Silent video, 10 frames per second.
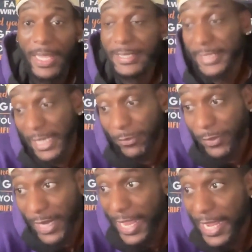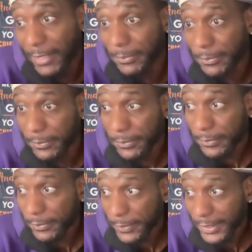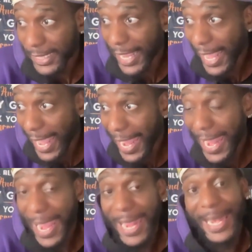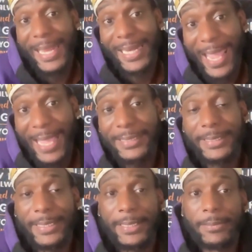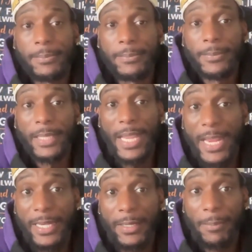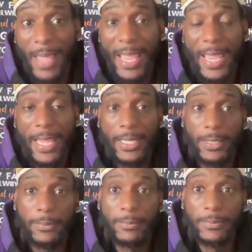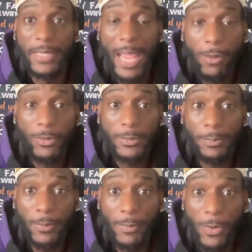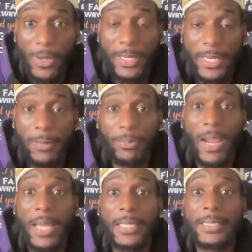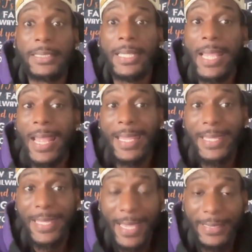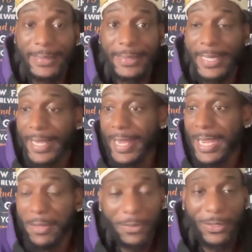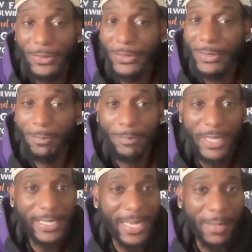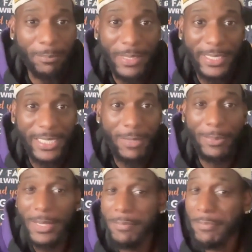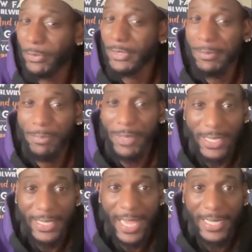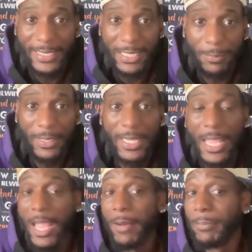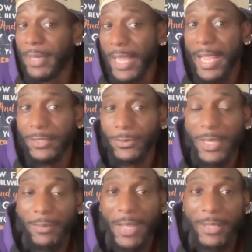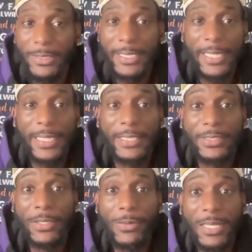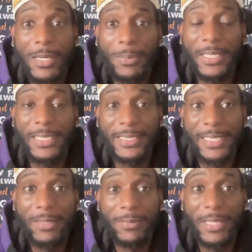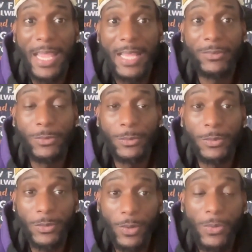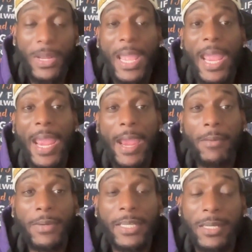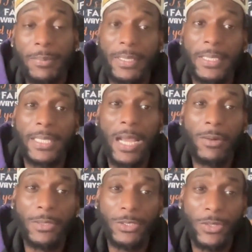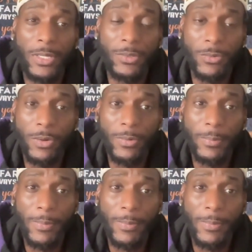Chick-fil-A had an asset in the bag that was promoting their products. Yes, even though you're a big company, multi-billion dollar company, but as we have all seen, there's no company that never has room to grow. Every company is always trying to grow.